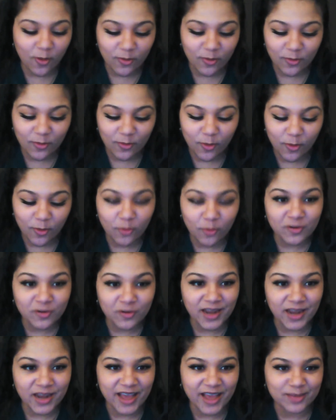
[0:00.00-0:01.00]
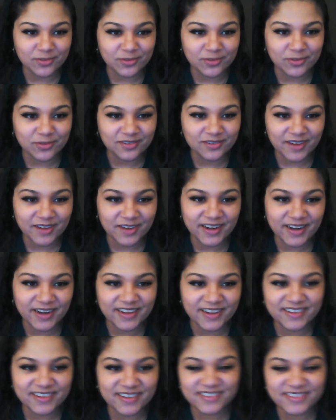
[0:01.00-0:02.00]
reliable right
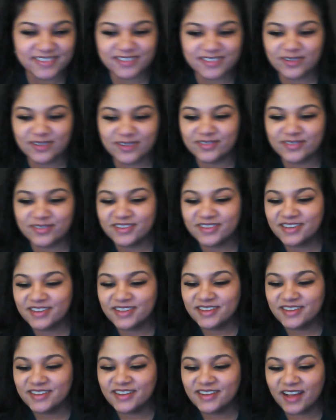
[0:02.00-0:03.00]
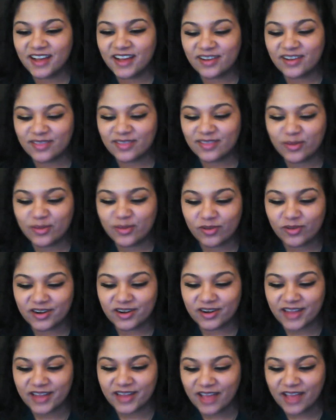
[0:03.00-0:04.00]
here, so I don't think we're gonna
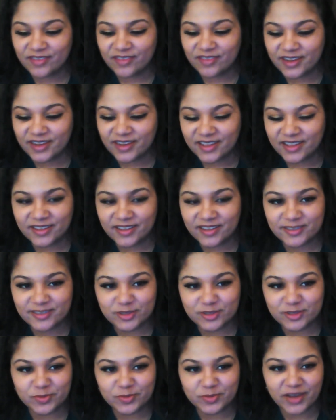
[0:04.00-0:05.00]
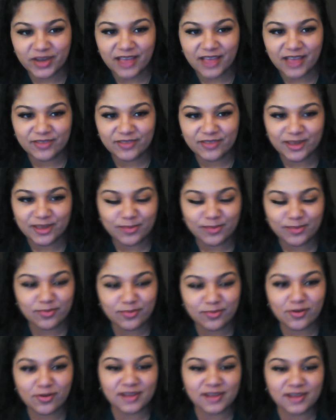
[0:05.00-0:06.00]
have any super heavy
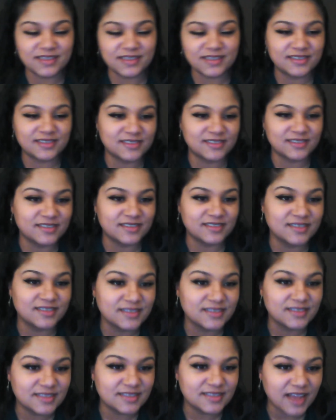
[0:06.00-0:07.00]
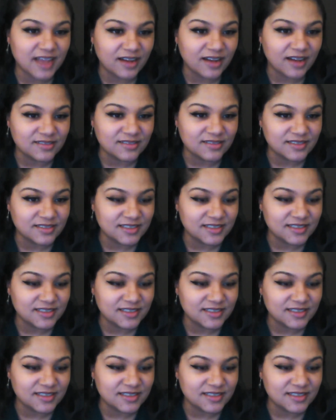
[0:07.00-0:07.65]
processor sounds